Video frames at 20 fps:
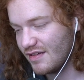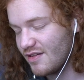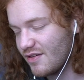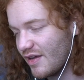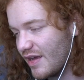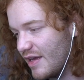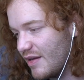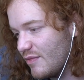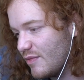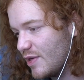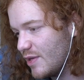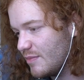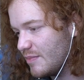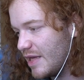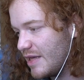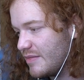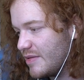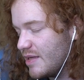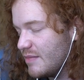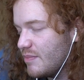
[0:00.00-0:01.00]
Okay, well,
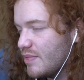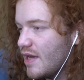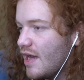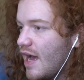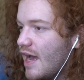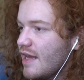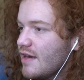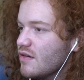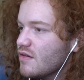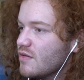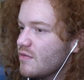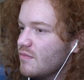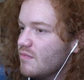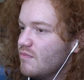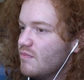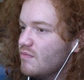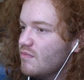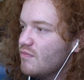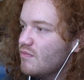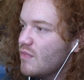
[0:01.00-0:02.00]
maybe. But I
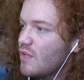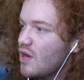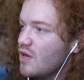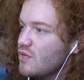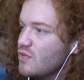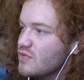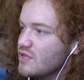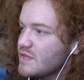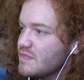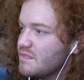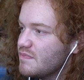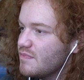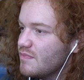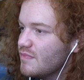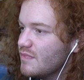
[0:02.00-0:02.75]
don't... Most...